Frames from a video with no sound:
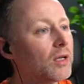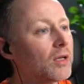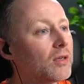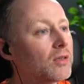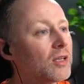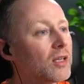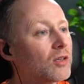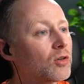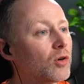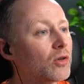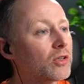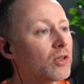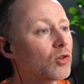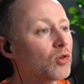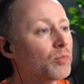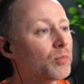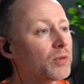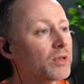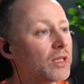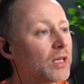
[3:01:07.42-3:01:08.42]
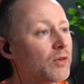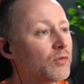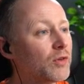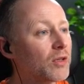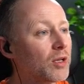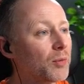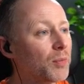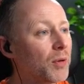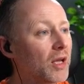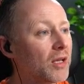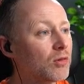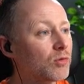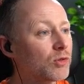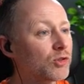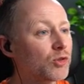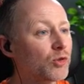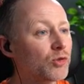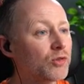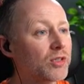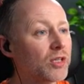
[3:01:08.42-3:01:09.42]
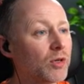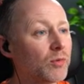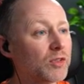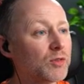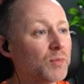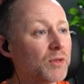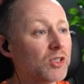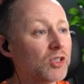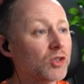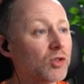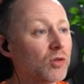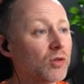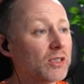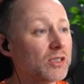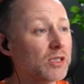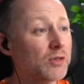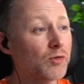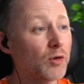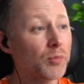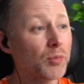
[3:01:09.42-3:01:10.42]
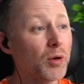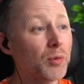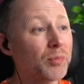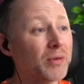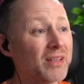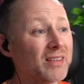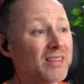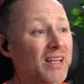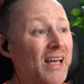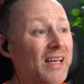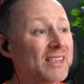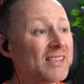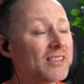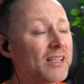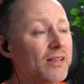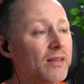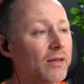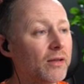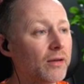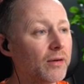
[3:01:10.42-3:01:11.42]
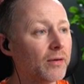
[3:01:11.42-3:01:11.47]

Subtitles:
Dear God, I don't believe it. The Penrose Hotel has been shortlisted for public testing.